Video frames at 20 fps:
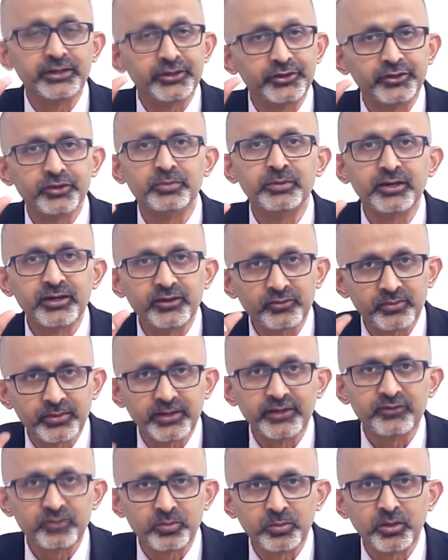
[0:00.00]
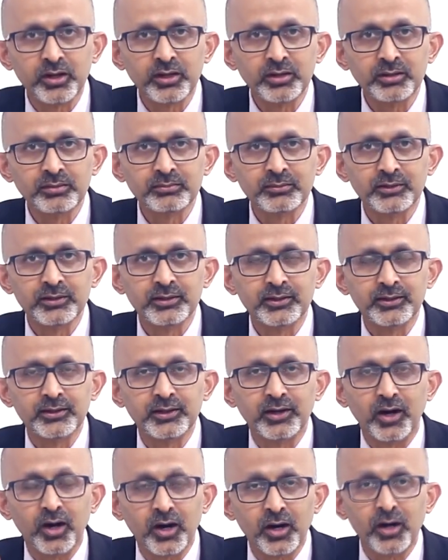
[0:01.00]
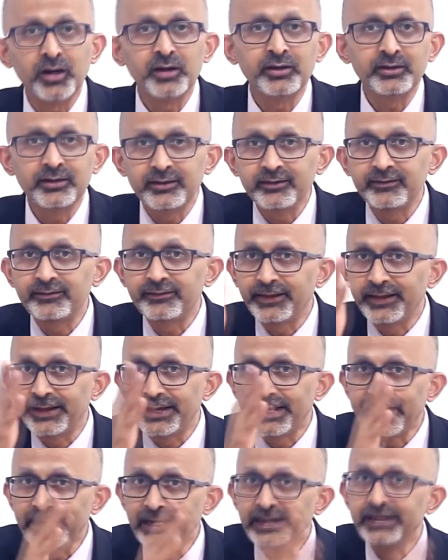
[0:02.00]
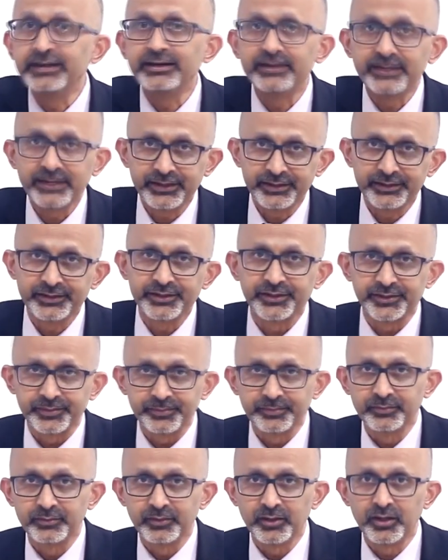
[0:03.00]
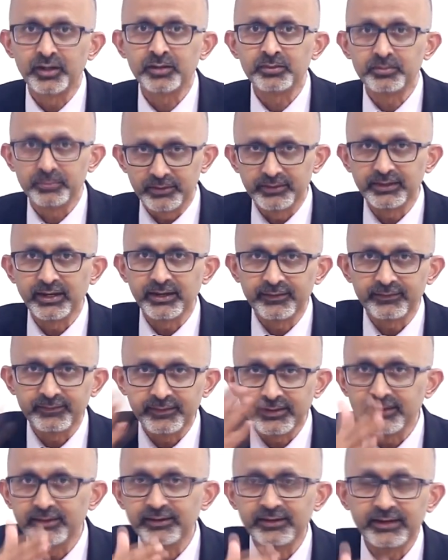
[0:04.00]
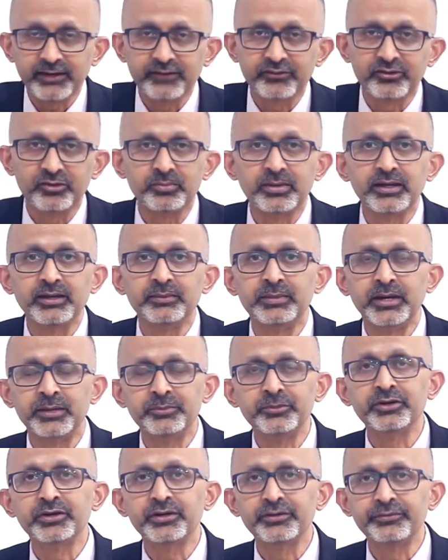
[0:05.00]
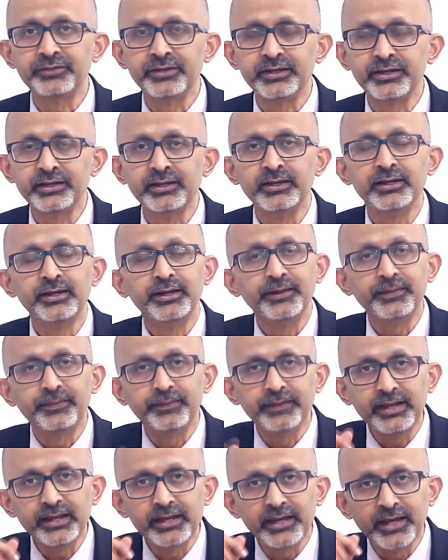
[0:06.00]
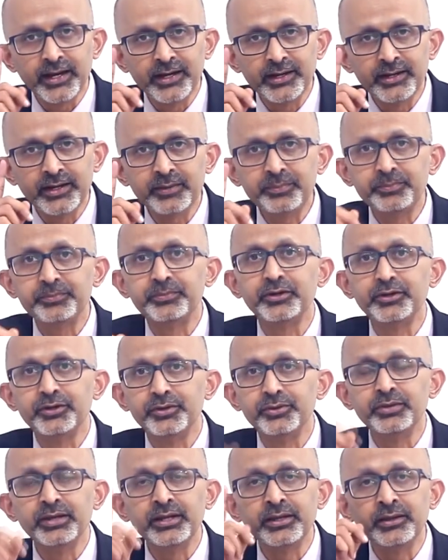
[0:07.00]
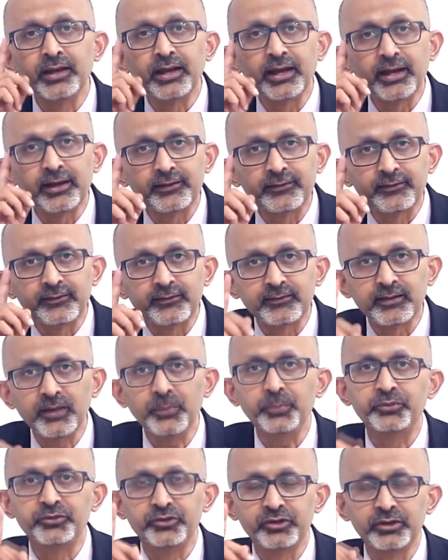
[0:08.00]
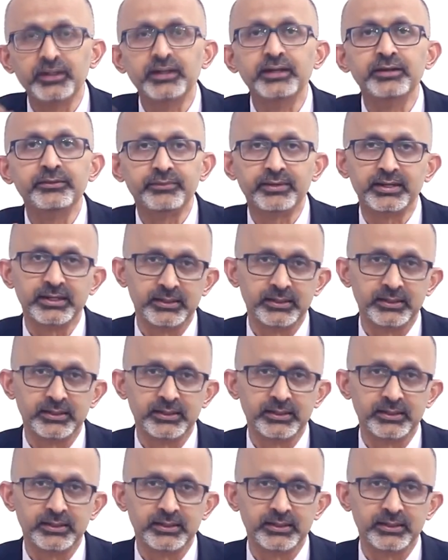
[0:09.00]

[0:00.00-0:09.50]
tumor is very small or it is screen detected or that is the detection by mammography, they end up doing exceptionally well.